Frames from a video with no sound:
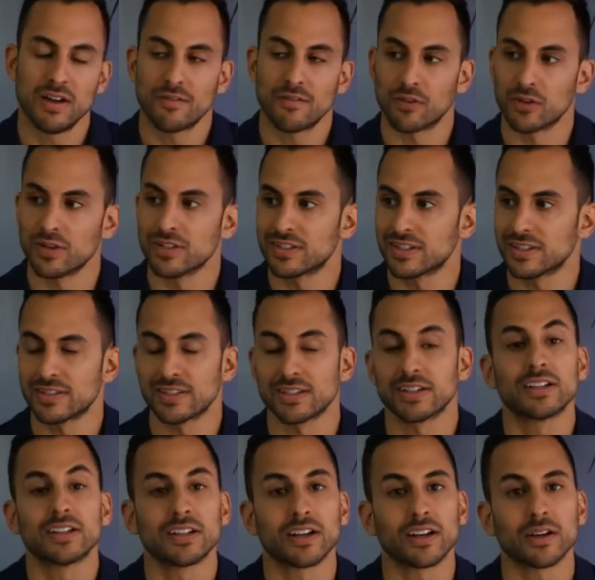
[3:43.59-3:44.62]
For instance, in
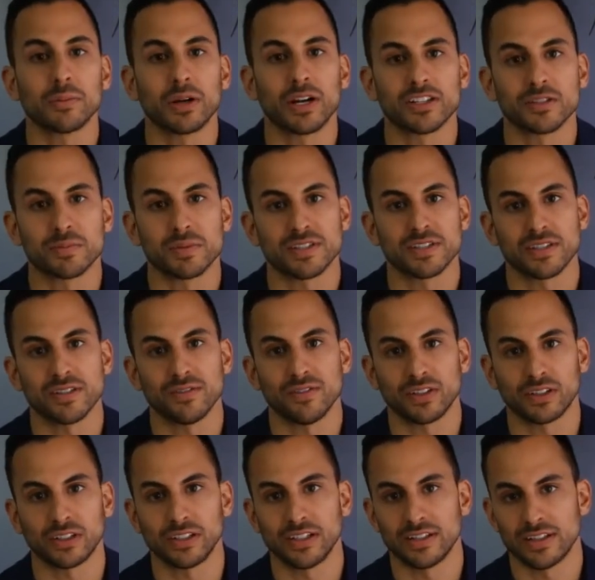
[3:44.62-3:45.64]
Claremont
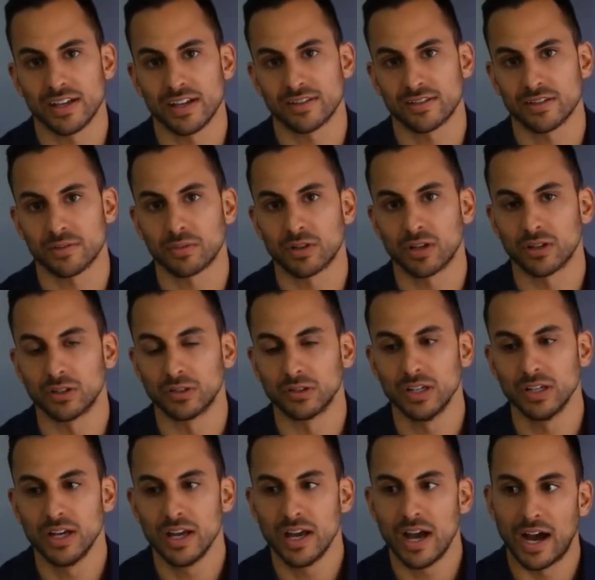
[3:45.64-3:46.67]
specifically, in that zip
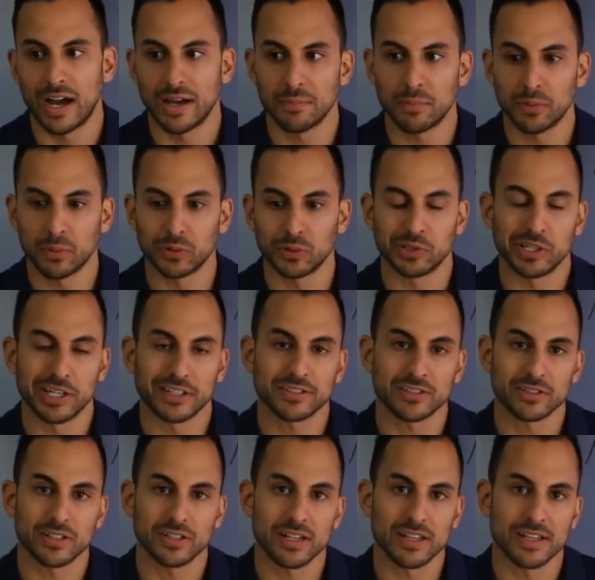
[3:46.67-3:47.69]
code, I pulled
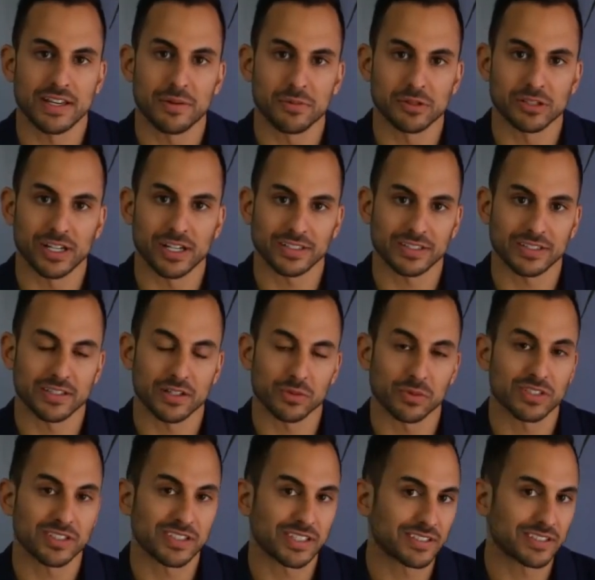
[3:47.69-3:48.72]
yesterday the MLS, and there were
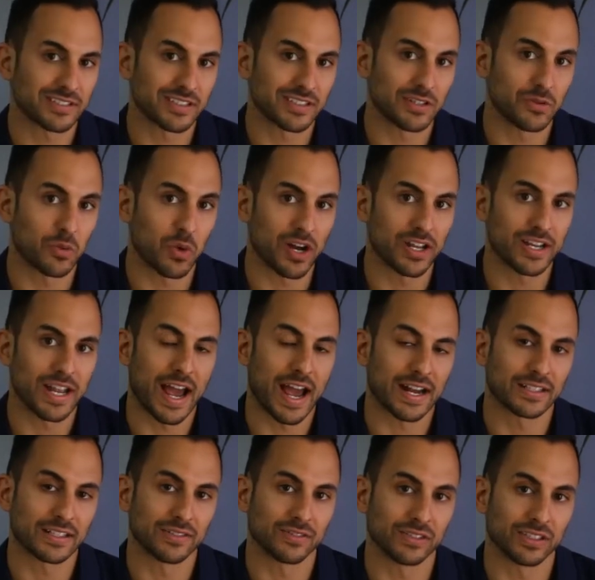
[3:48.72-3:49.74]
61
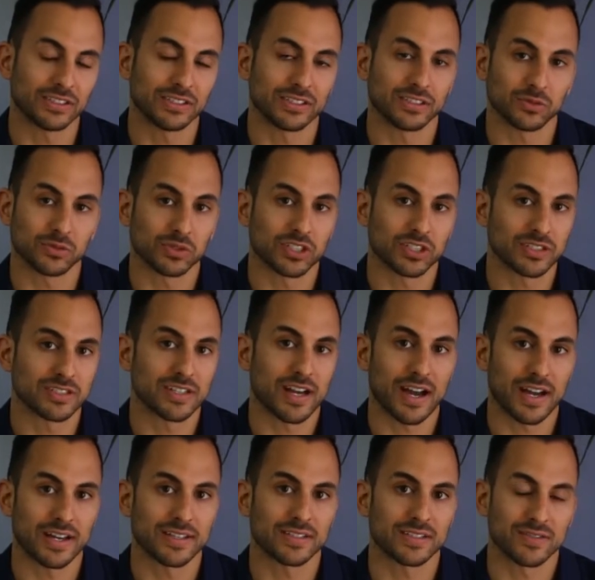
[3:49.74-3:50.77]
active listings, which is the
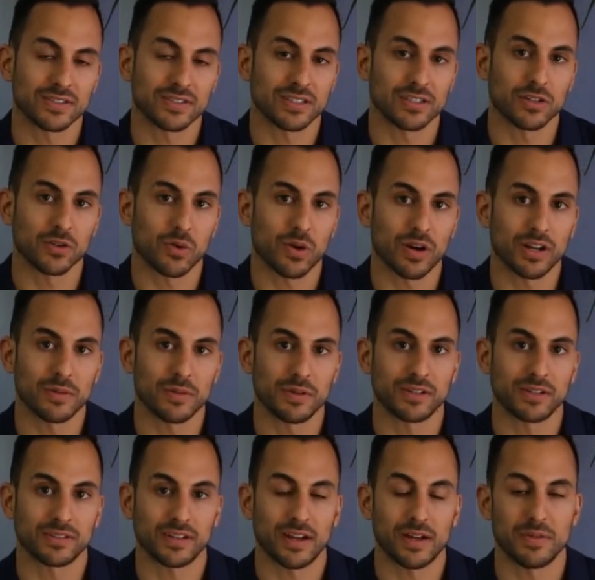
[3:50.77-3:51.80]
highest I've seen in quite a bit
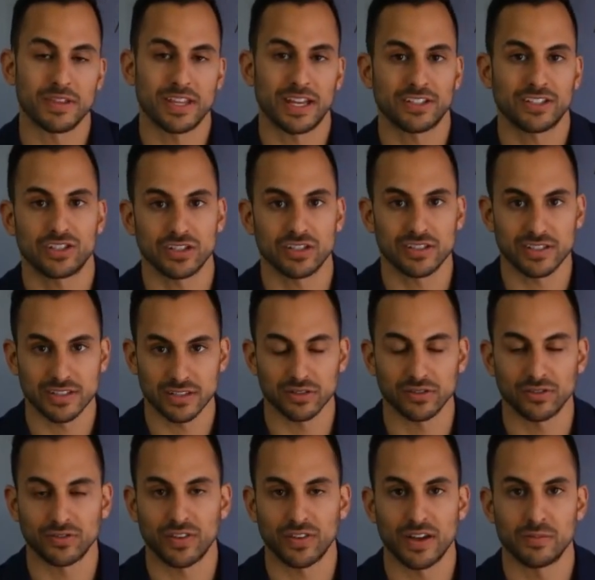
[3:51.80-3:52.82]
of time. And that's just
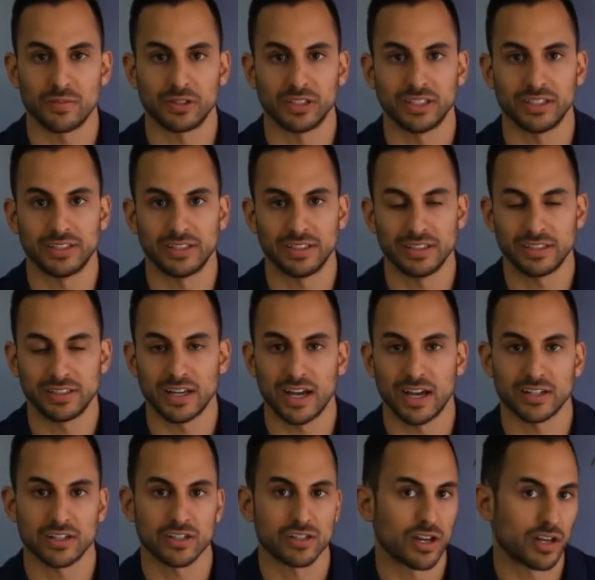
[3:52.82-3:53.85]
single family,
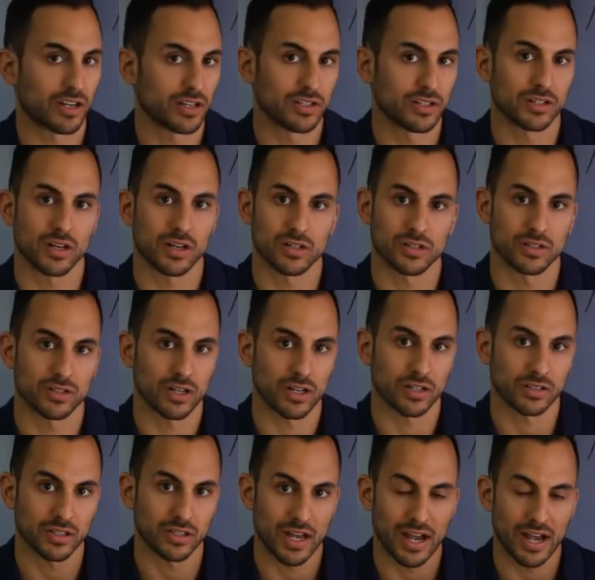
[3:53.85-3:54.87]
detached, not under
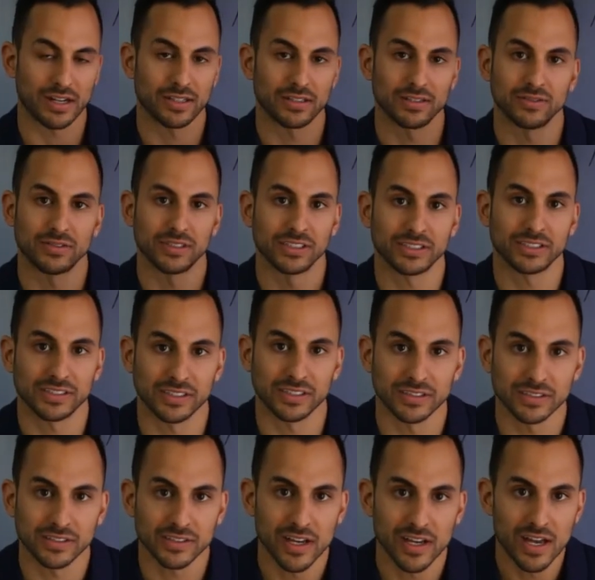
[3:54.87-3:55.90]
contract, active
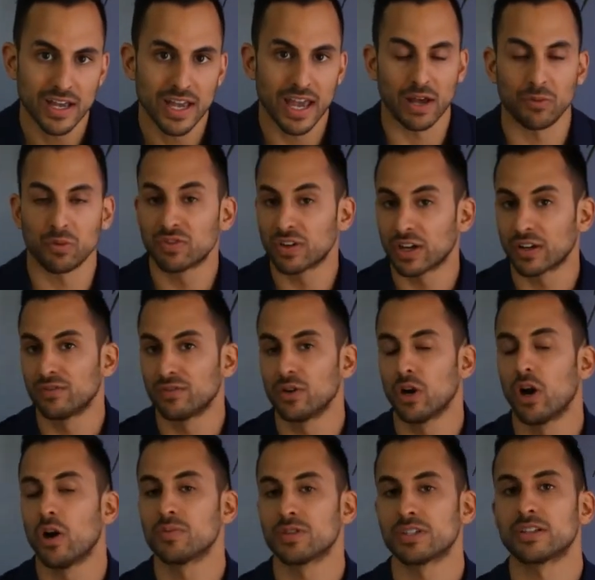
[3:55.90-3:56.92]
listings. And we've got a few
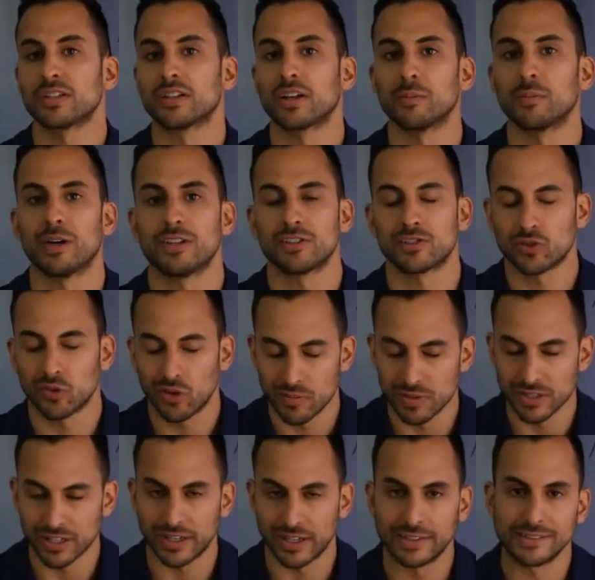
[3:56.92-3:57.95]
homes in Claremont, so I've
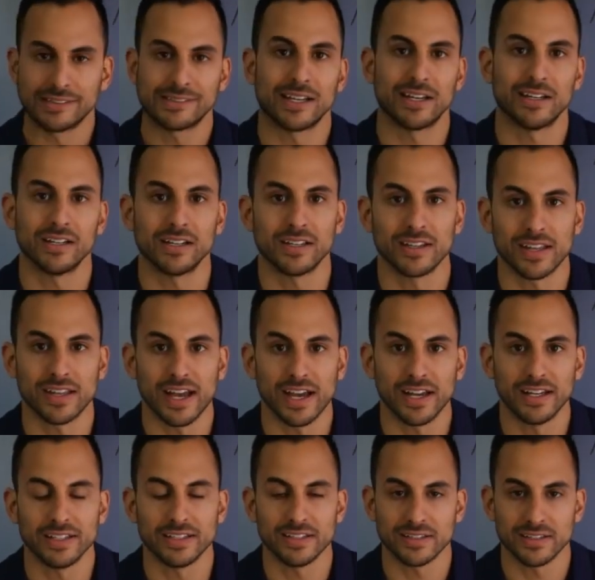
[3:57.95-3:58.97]
been kind of studying
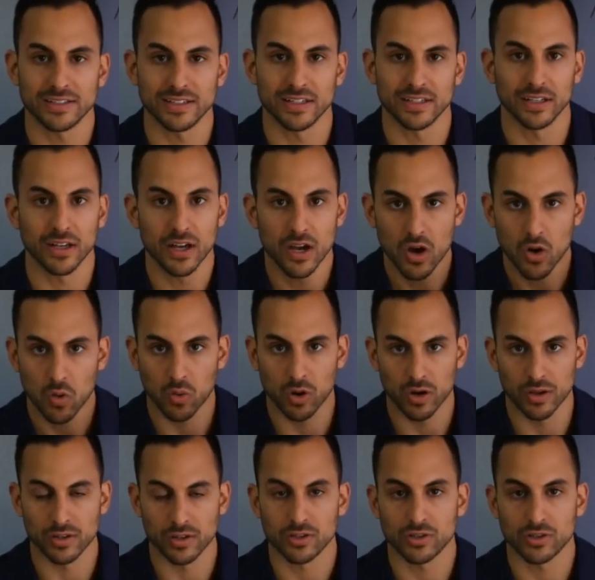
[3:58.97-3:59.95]
that and seeing where are the